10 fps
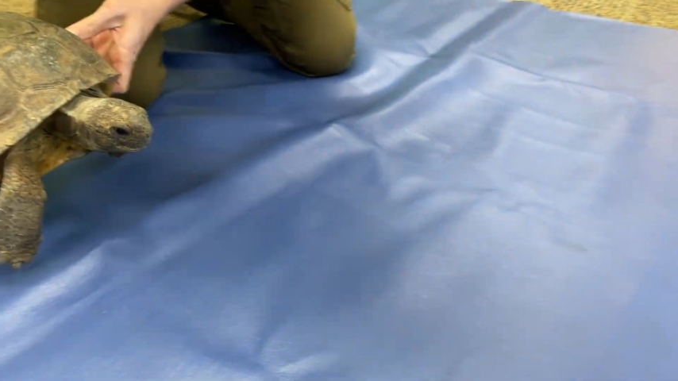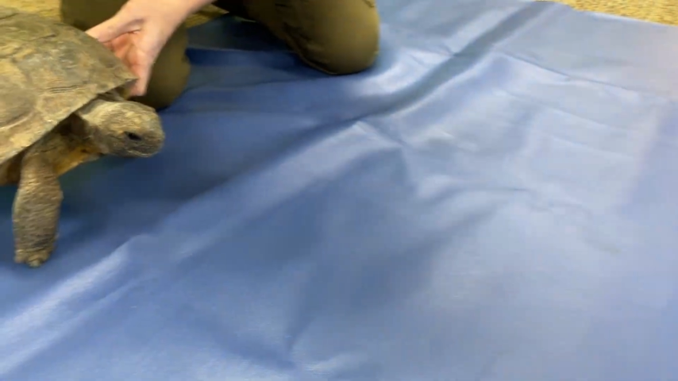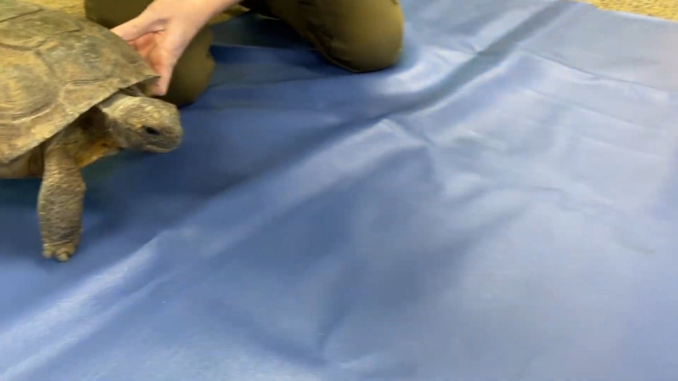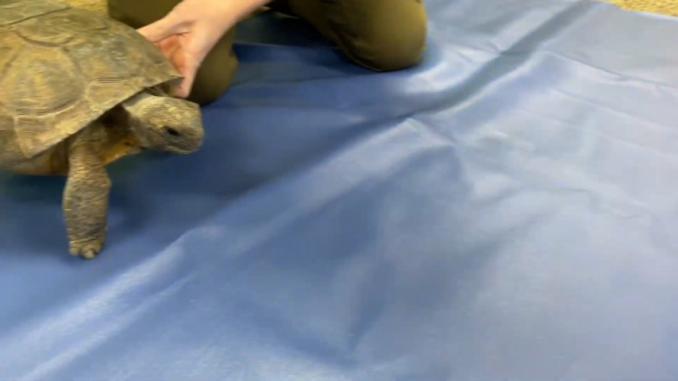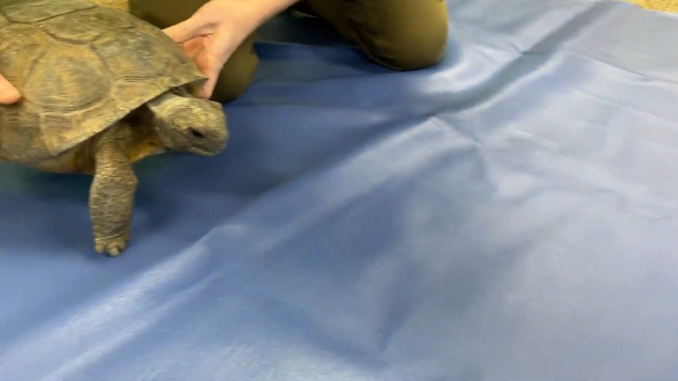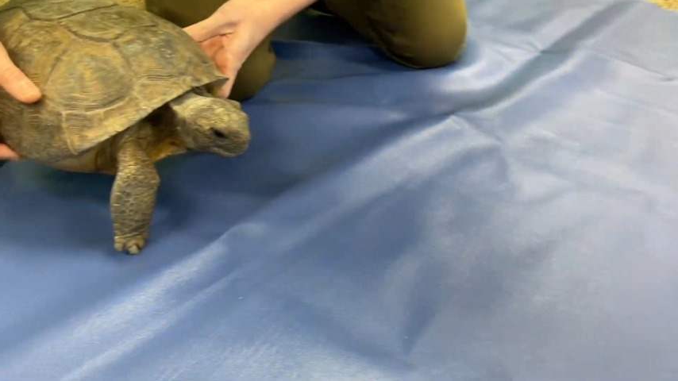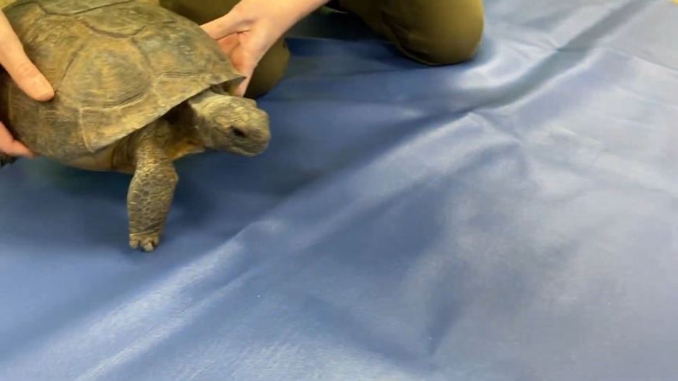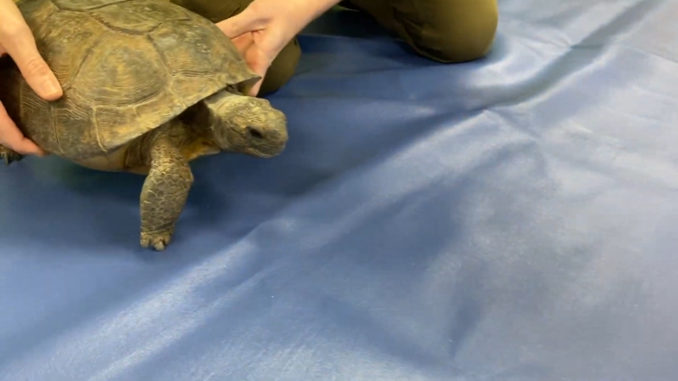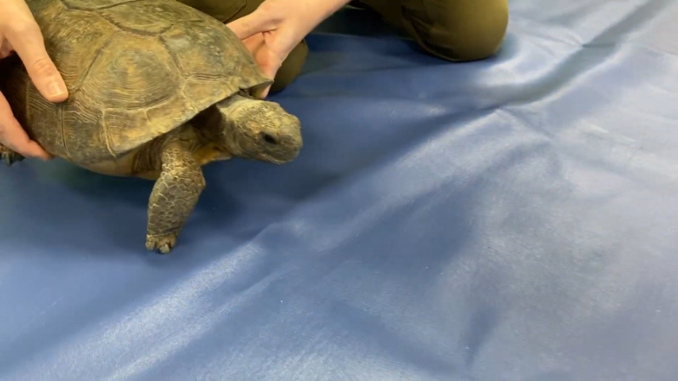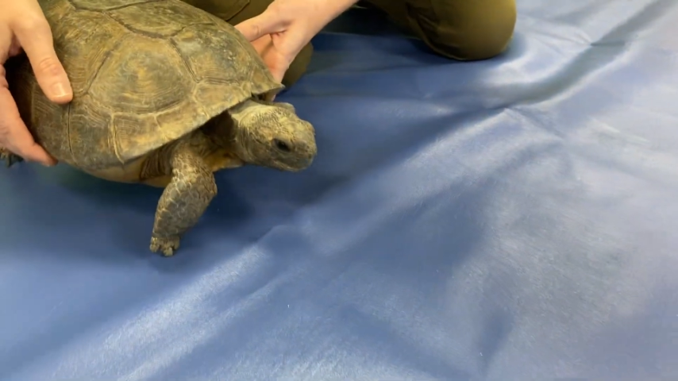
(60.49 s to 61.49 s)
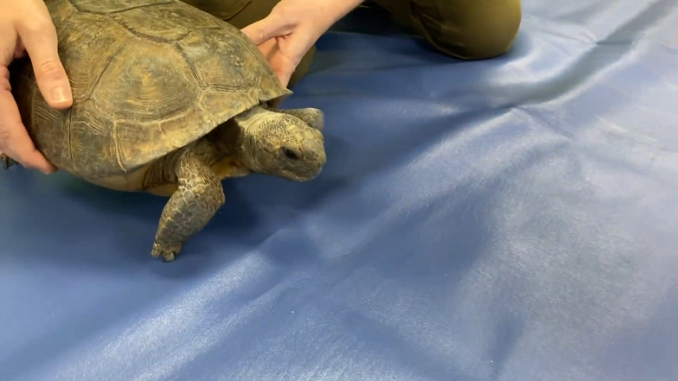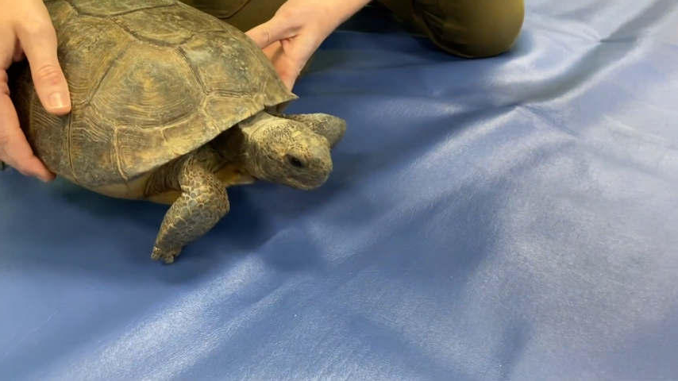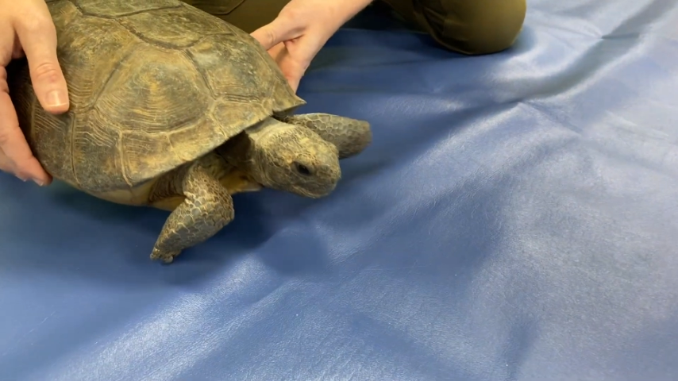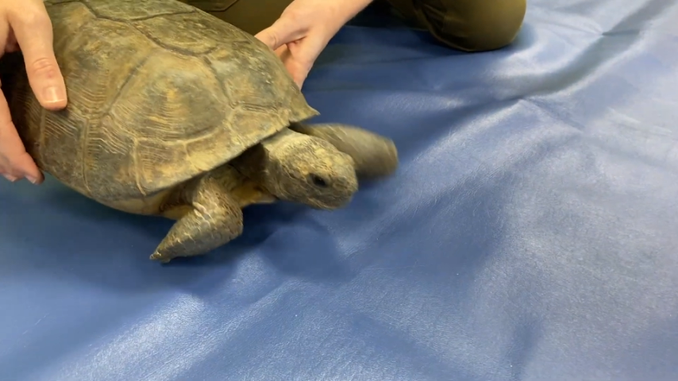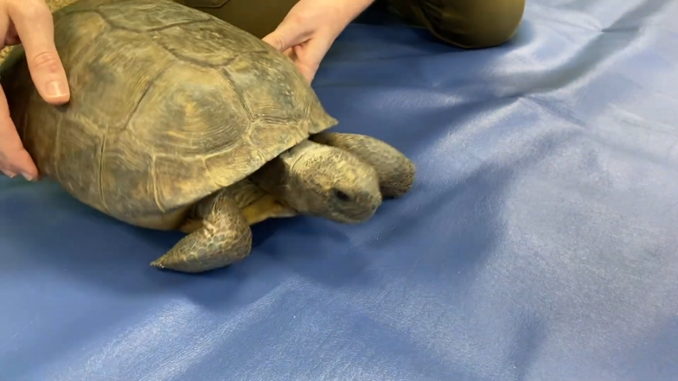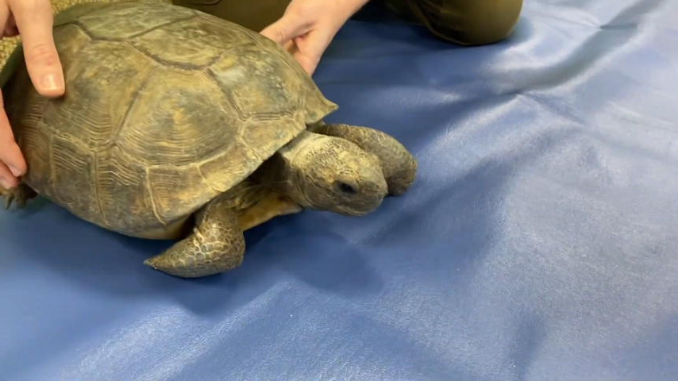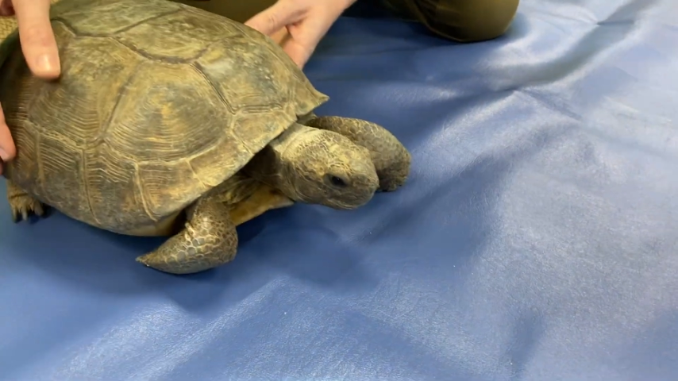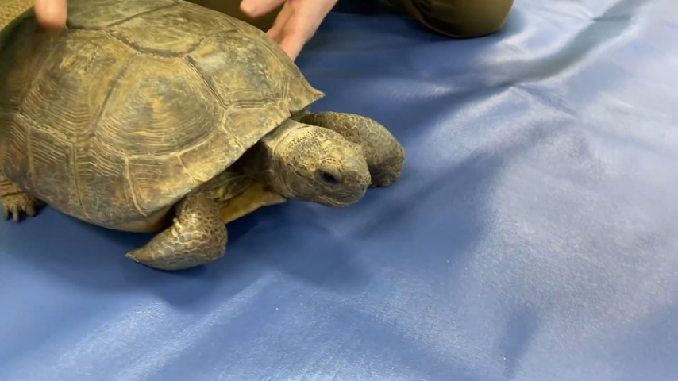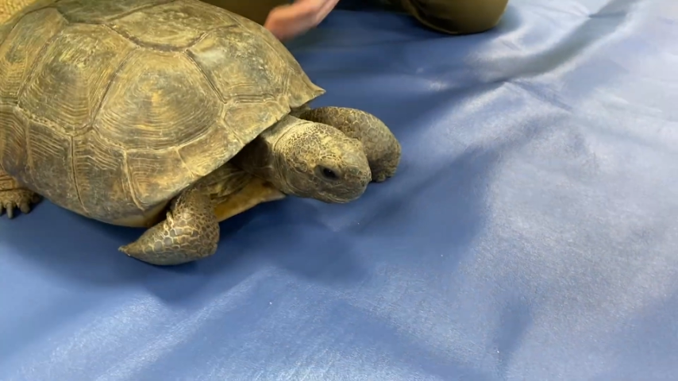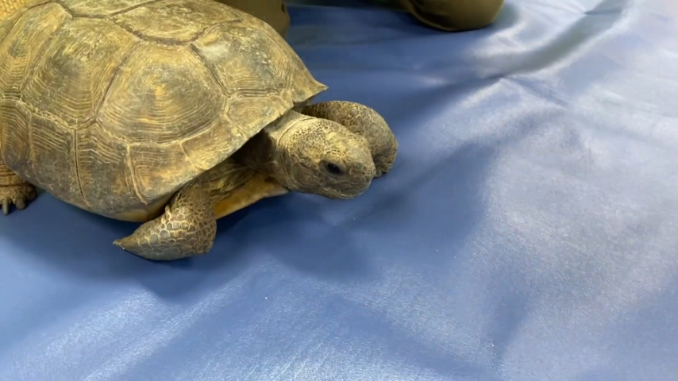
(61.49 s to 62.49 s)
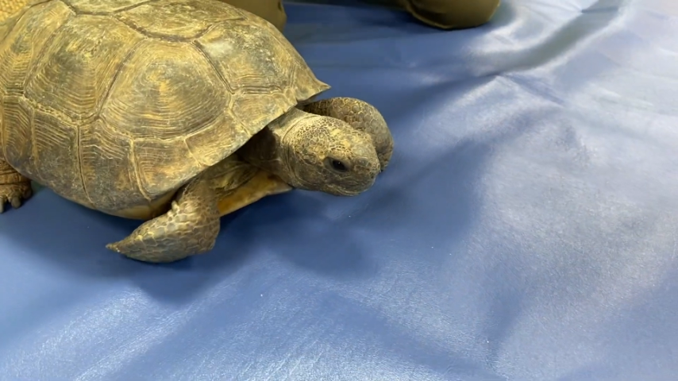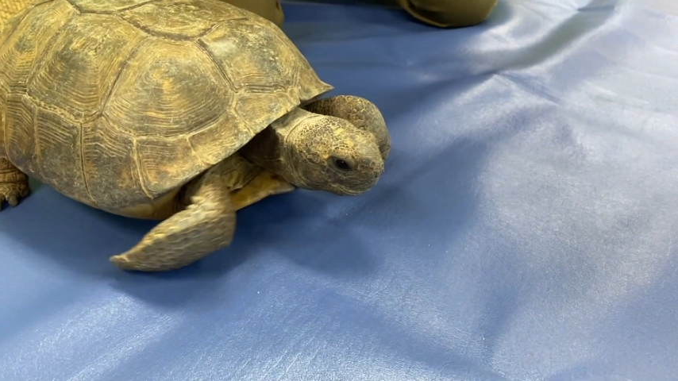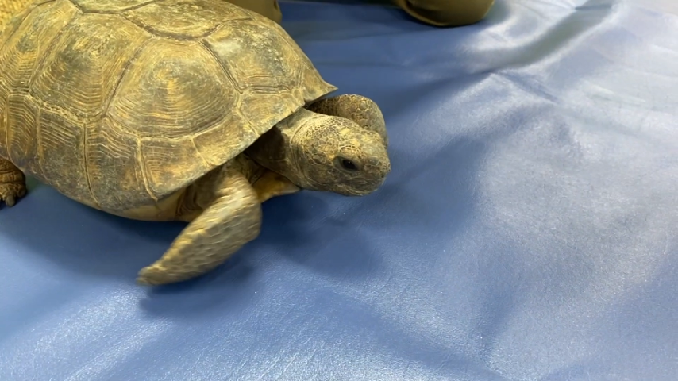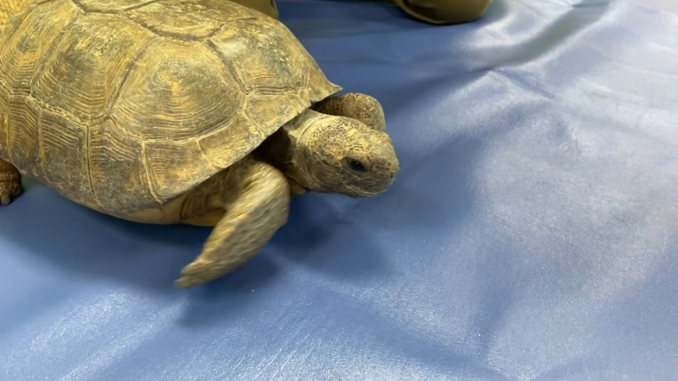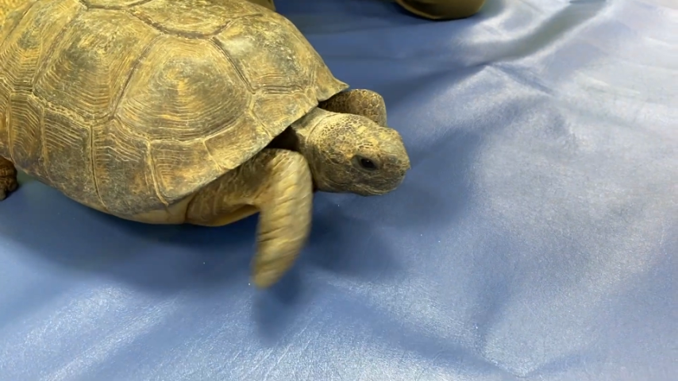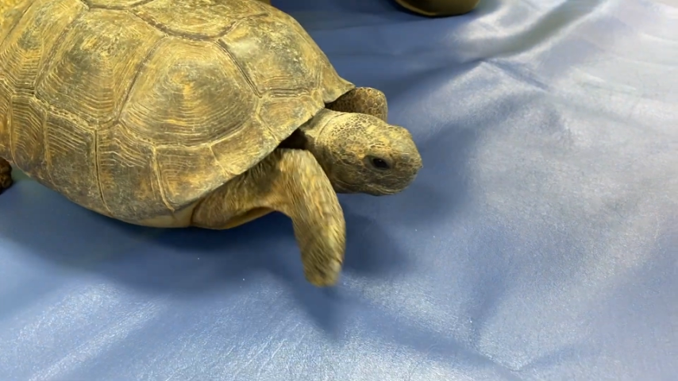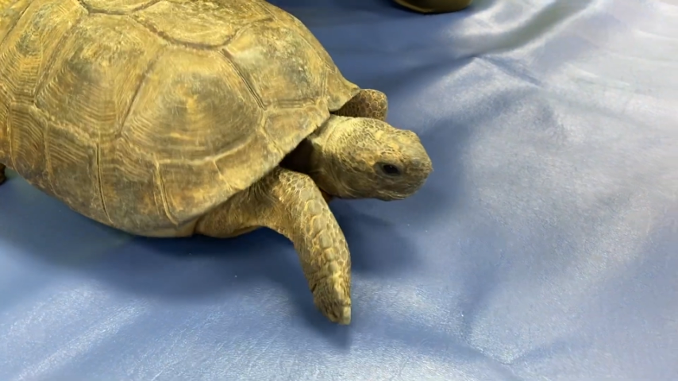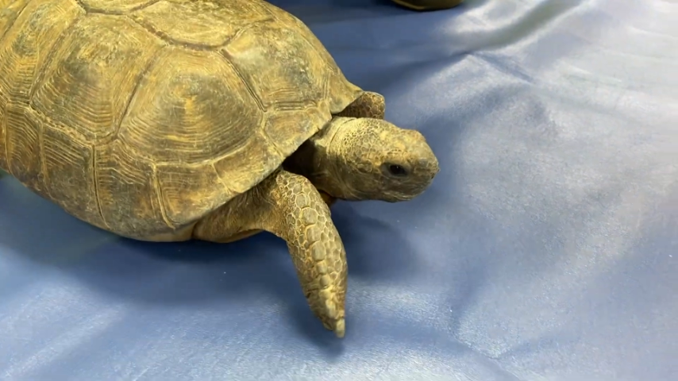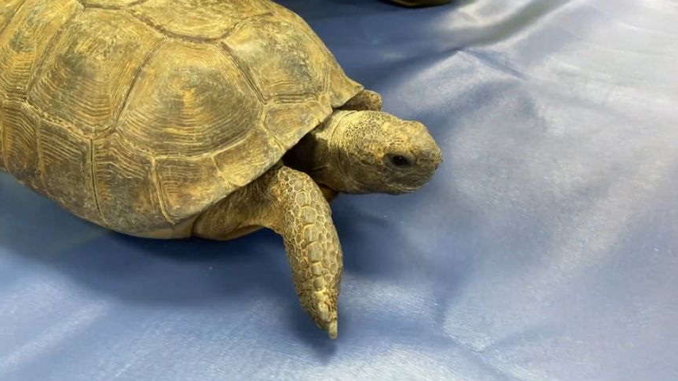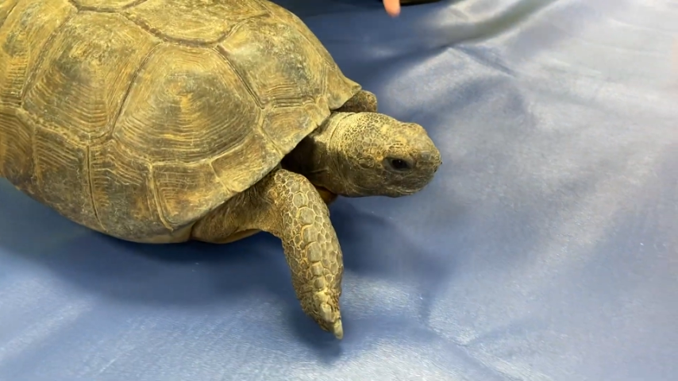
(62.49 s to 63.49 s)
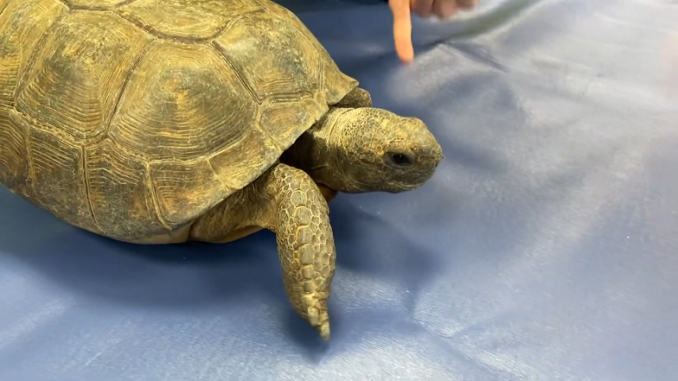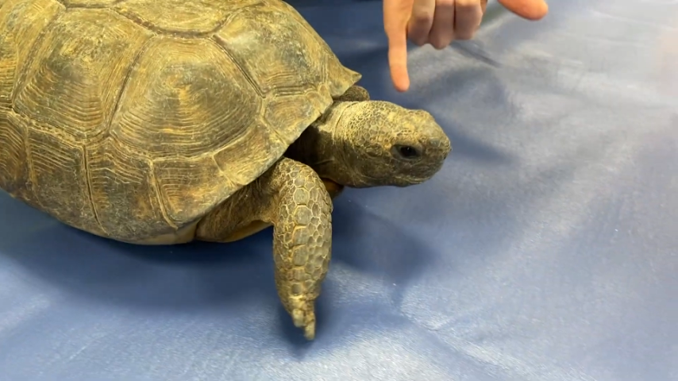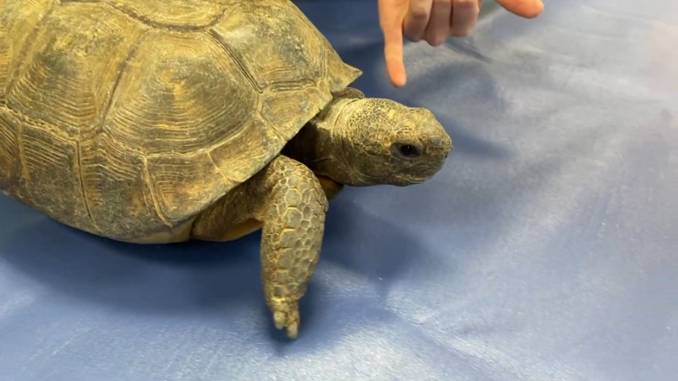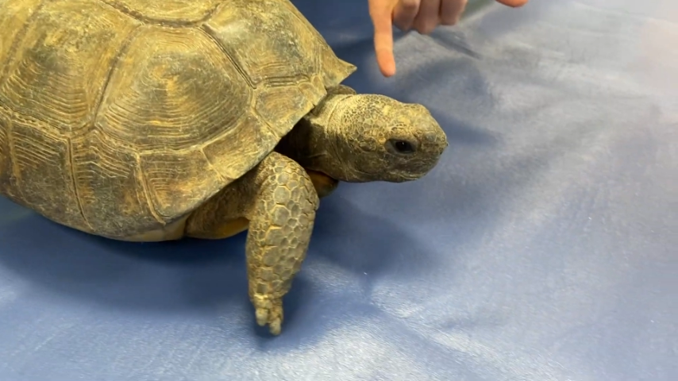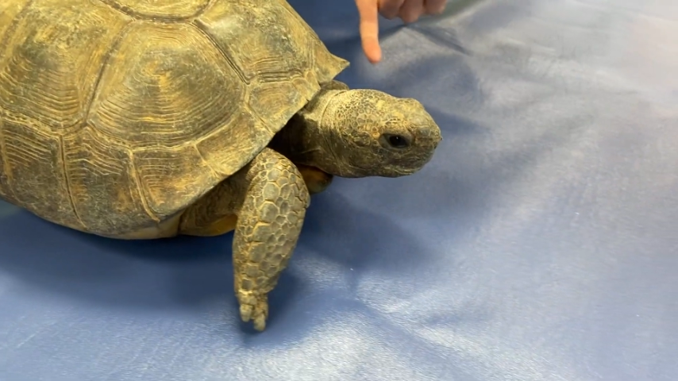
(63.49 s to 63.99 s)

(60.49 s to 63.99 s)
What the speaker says: [unreadable: no face in view]